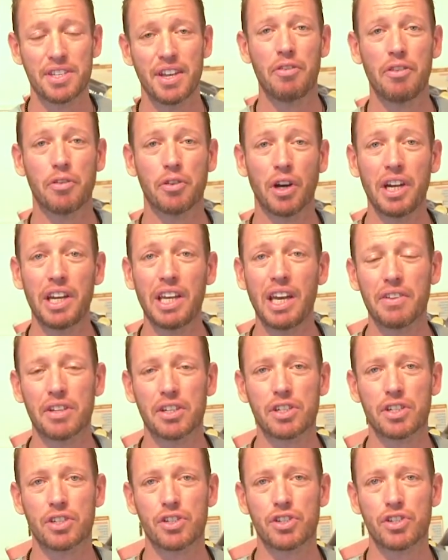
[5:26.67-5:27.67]
If you've got any other
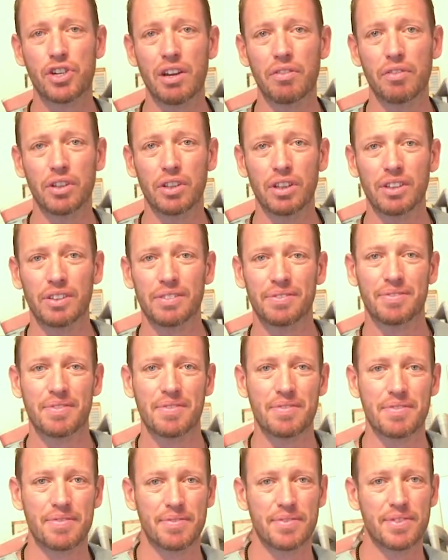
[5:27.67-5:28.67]
travel
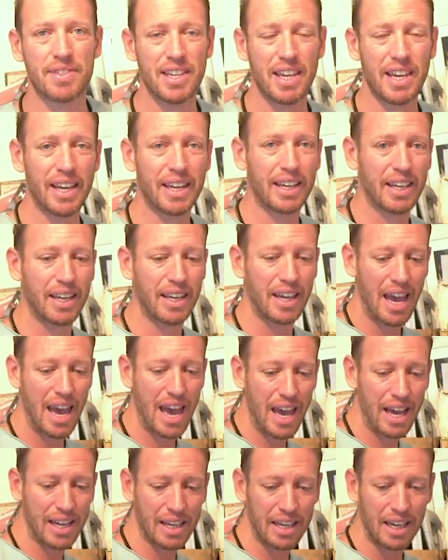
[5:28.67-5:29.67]
tech
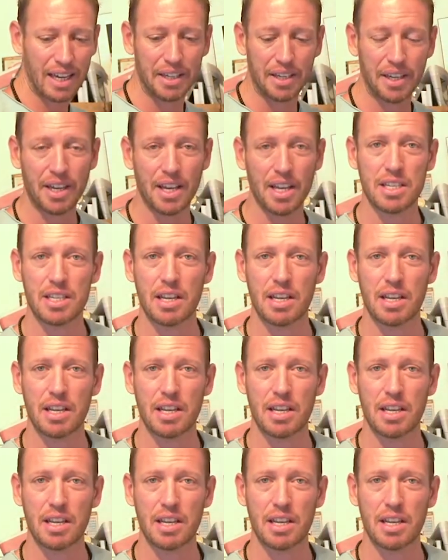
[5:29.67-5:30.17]
hack ideas,